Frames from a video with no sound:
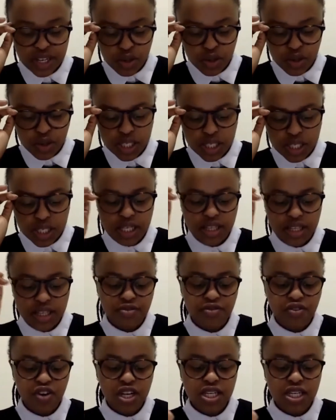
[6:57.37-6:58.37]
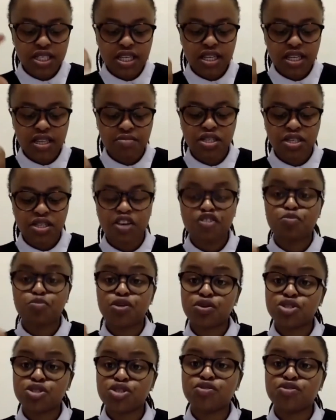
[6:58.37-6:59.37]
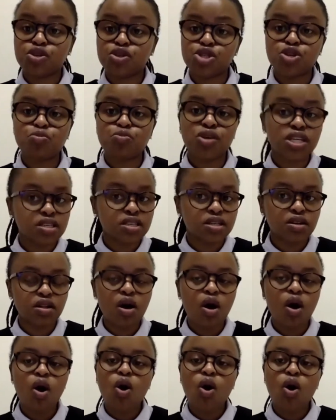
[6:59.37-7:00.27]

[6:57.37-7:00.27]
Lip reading: They volunteer themselves because of socio-political